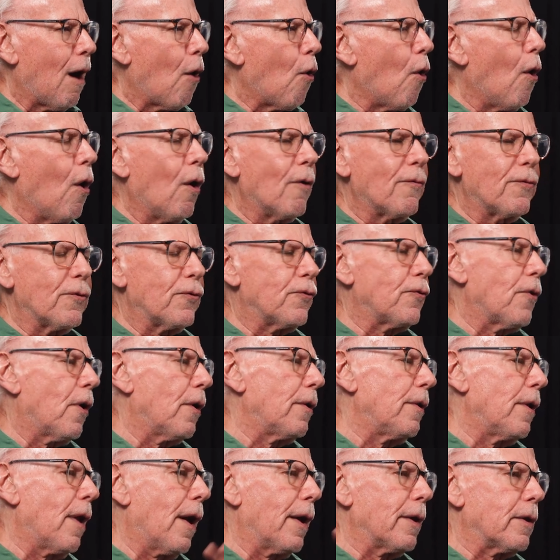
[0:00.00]
All of a
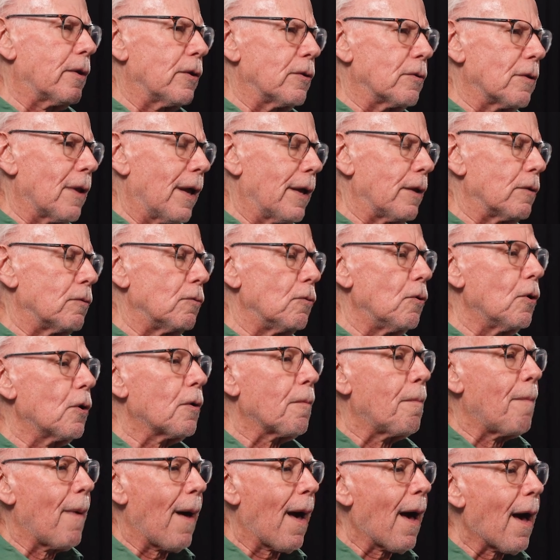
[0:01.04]
sudden, I could look
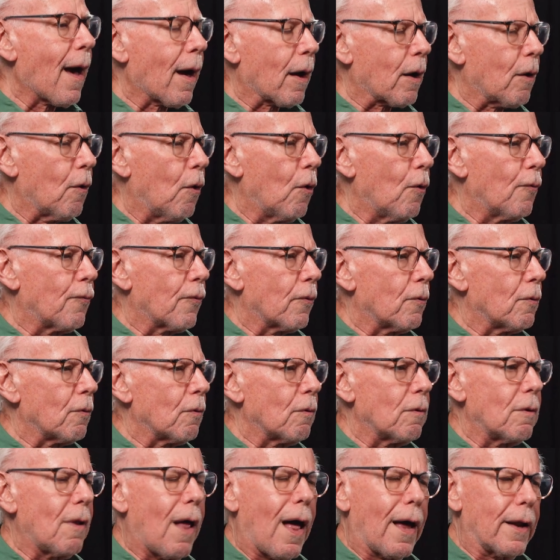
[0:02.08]
back over a
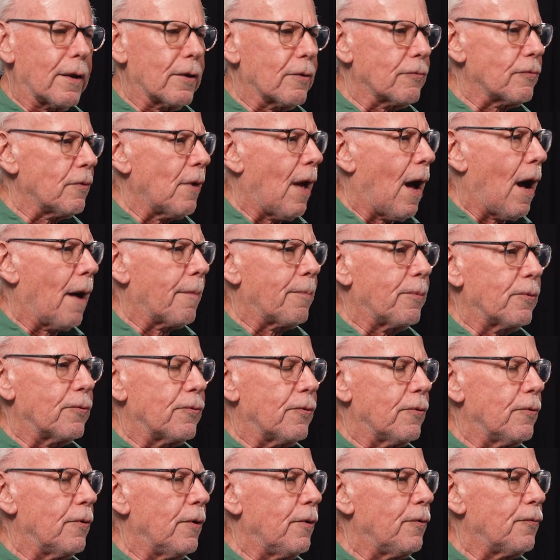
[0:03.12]
lot of
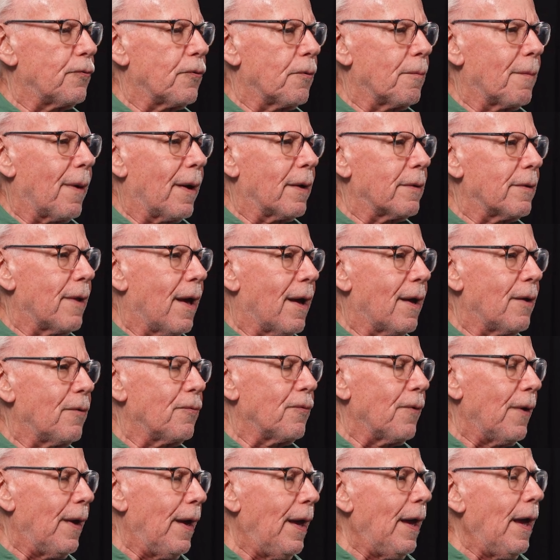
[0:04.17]
opportunities in my
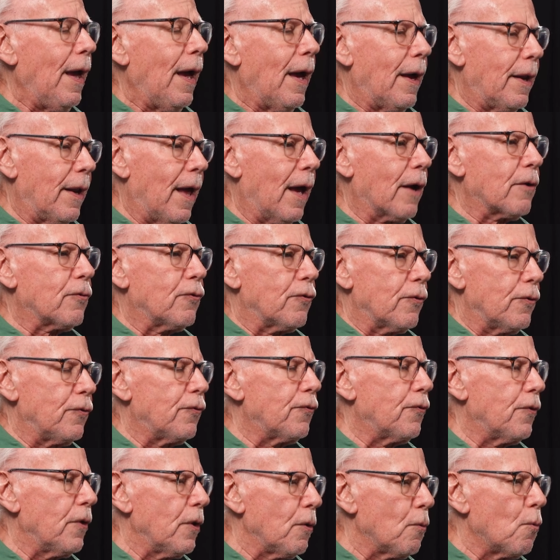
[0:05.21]
life and actually
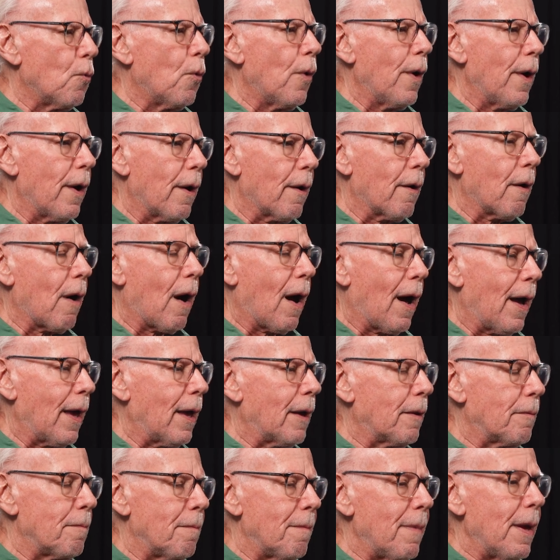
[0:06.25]
see where I
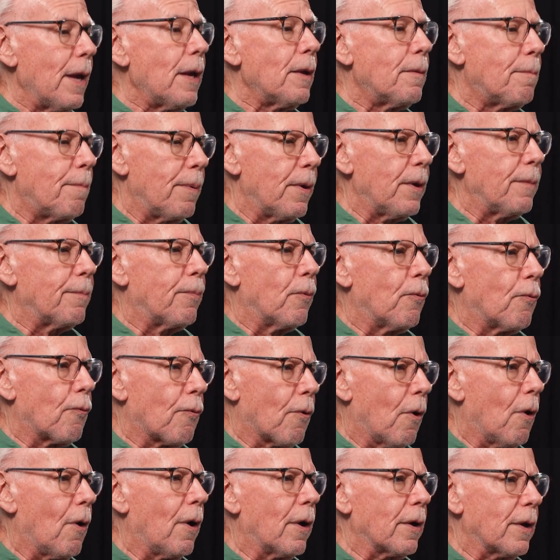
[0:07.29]
had made people
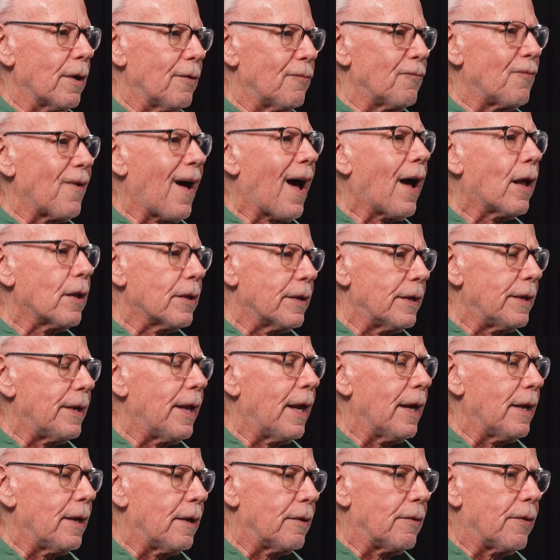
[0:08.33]
wrong and
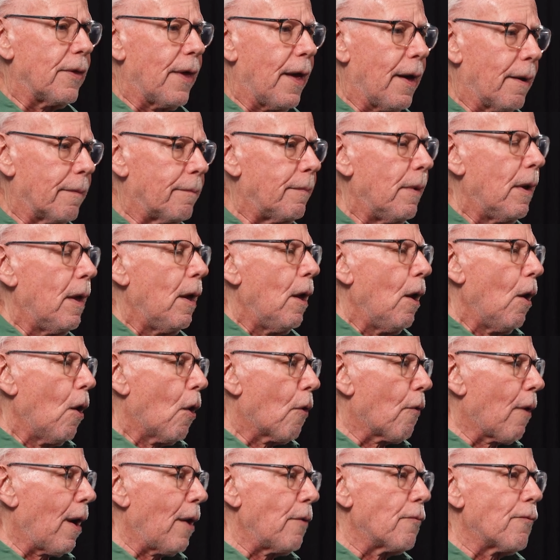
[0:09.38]
validated them,
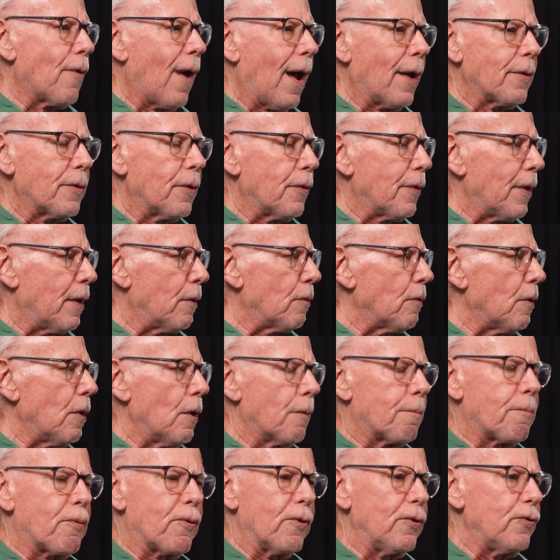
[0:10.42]
all right, rather than
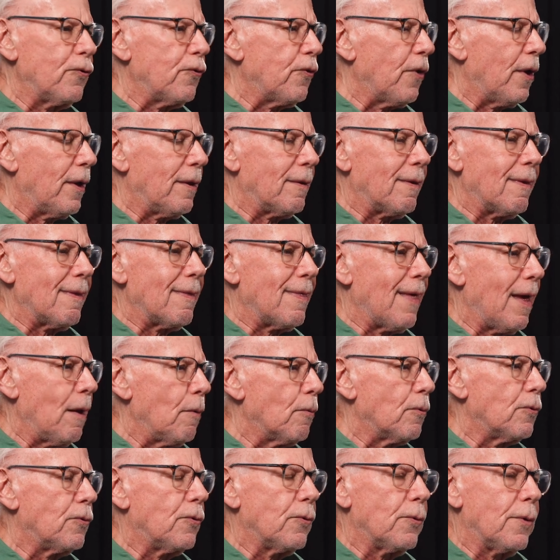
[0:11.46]
appreciate they
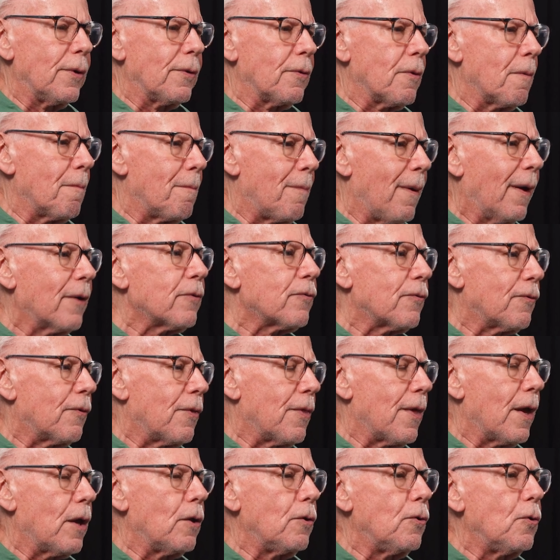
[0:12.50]
were doing the
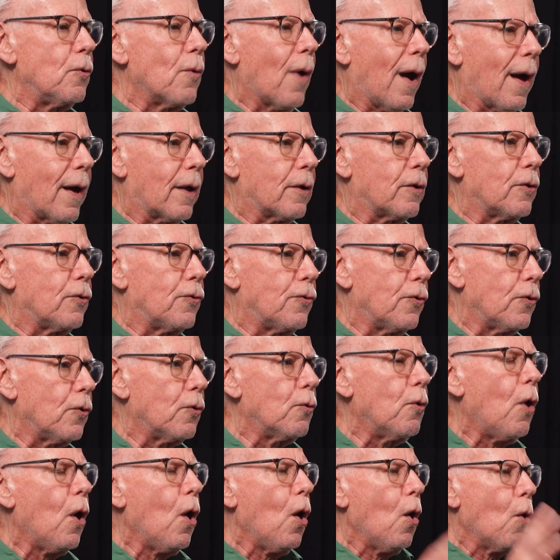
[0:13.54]
best they knew how to
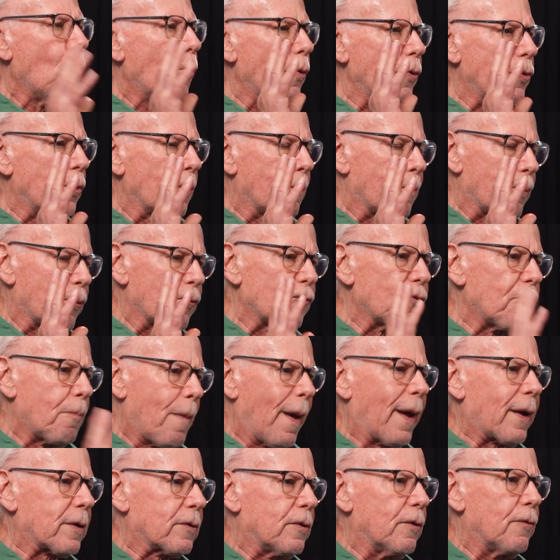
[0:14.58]
do with the
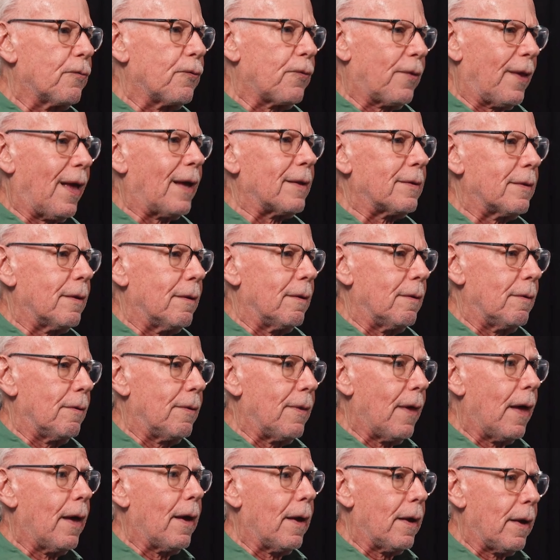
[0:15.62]
perspectives that
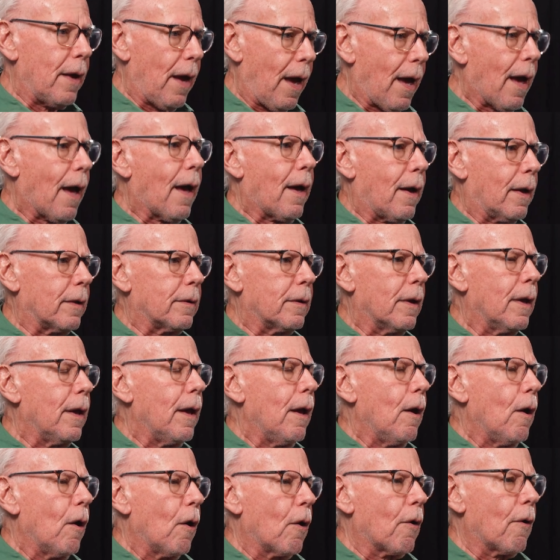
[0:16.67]
they had,
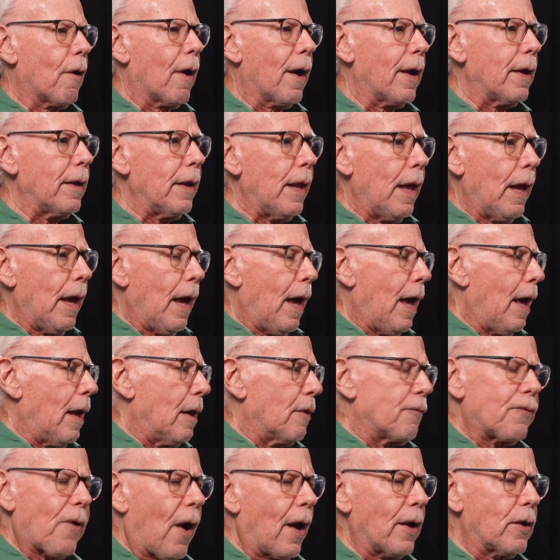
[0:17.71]
all right? And
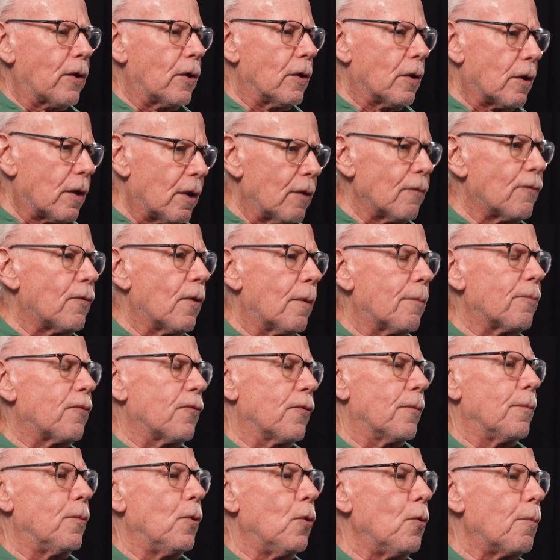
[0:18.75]
if I could give them
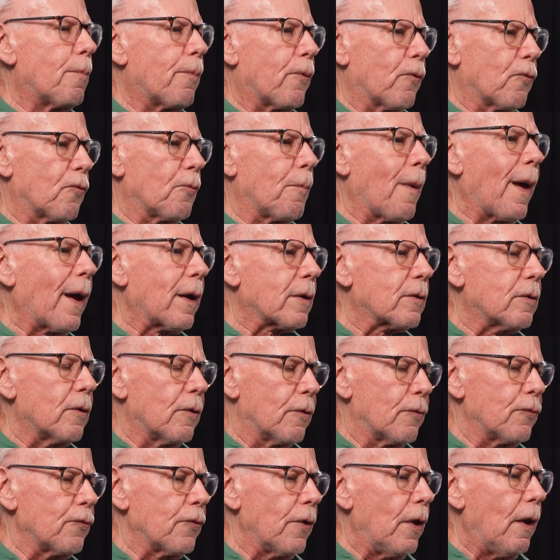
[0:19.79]
some new
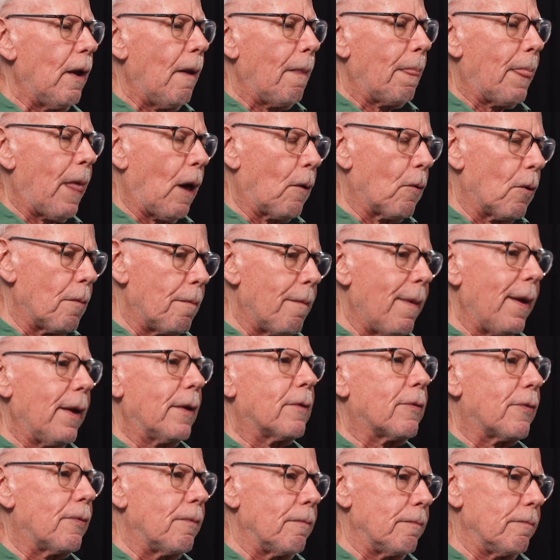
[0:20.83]
perspectives that would
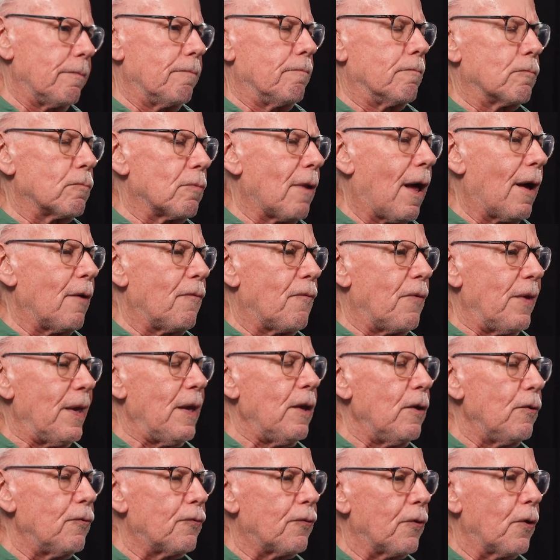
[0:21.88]
make life
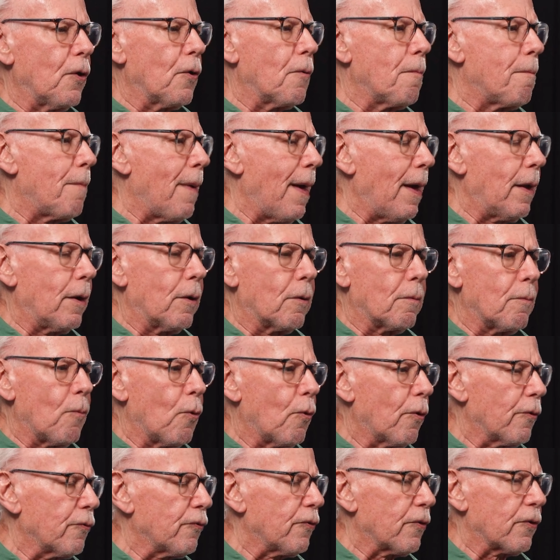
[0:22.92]
easier, better,
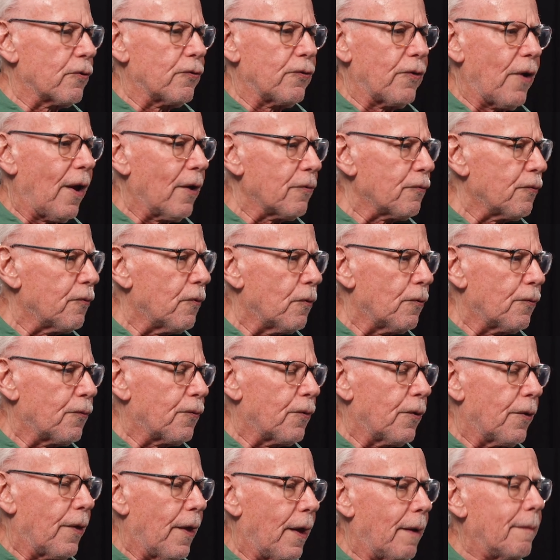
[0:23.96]
more successful
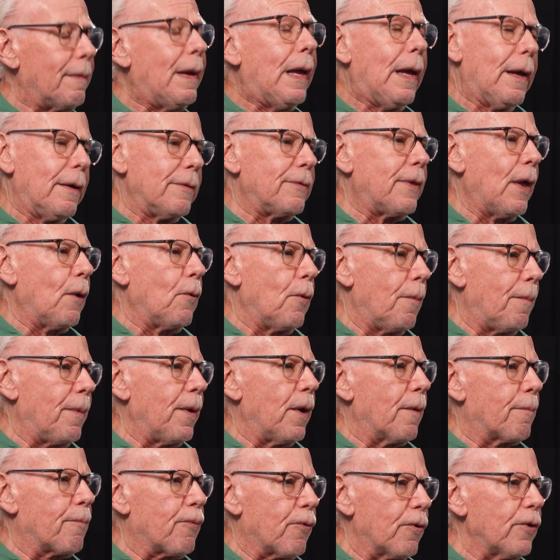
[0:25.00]
for them, they would
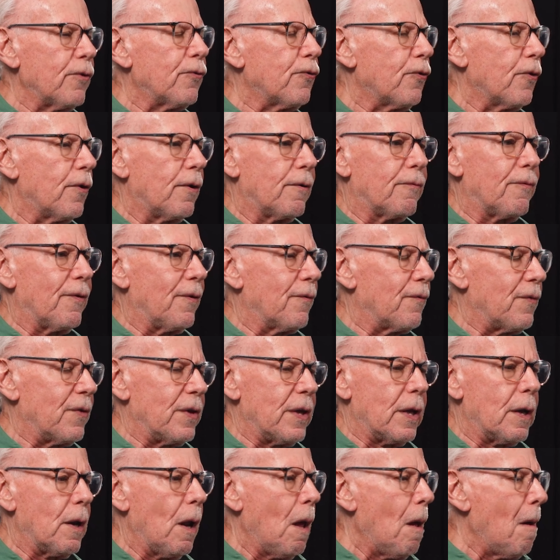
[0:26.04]
be appreciative of
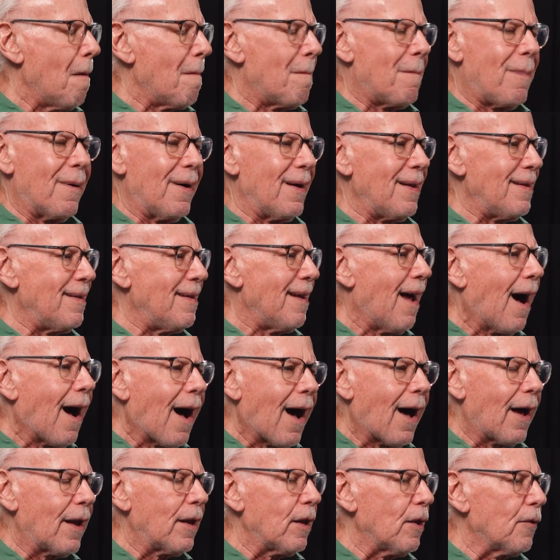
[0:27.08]
it, but
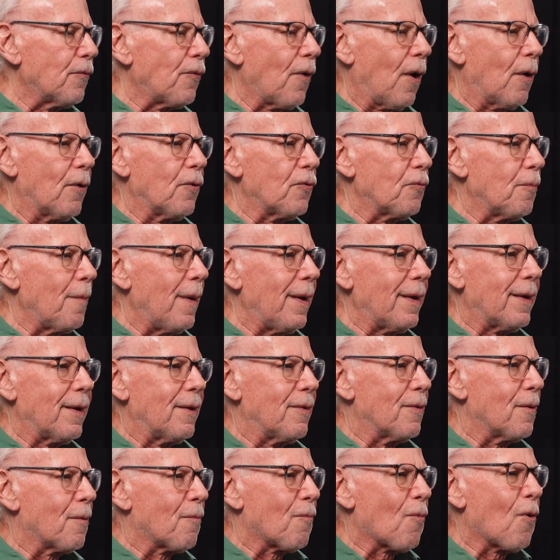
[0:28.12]
not if I was
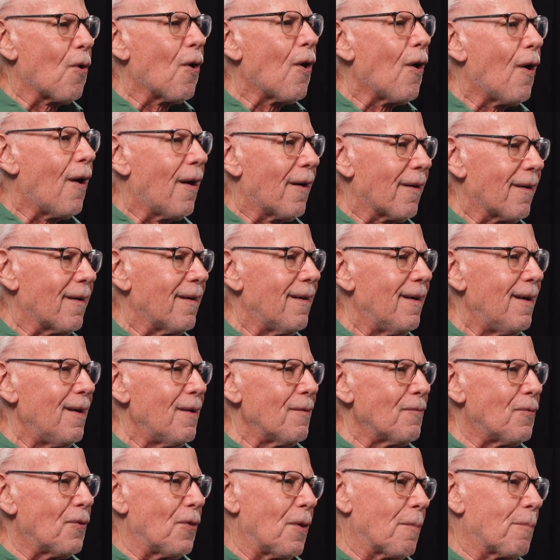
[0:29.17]
making them wrong
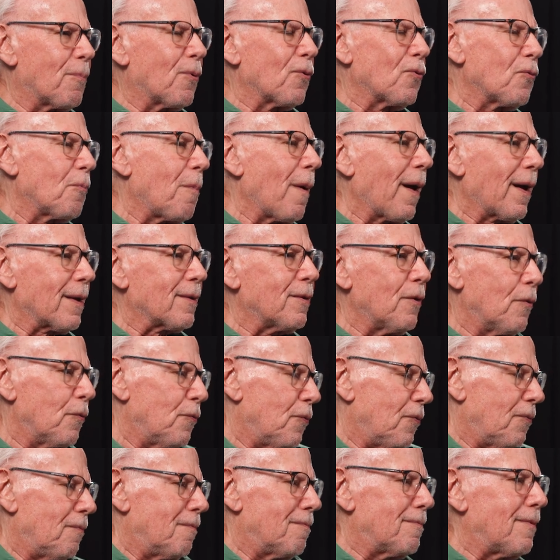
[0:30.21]
for the
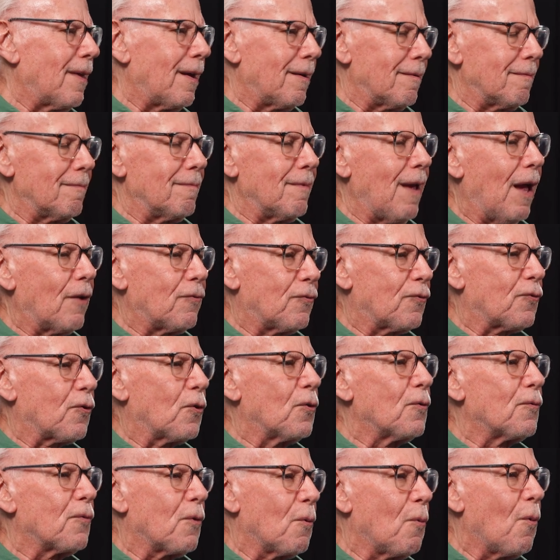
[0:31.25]
perspectives that had
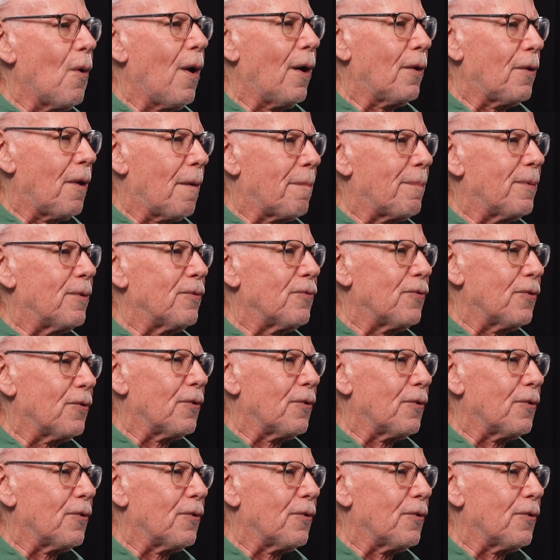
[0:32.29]
served them well up until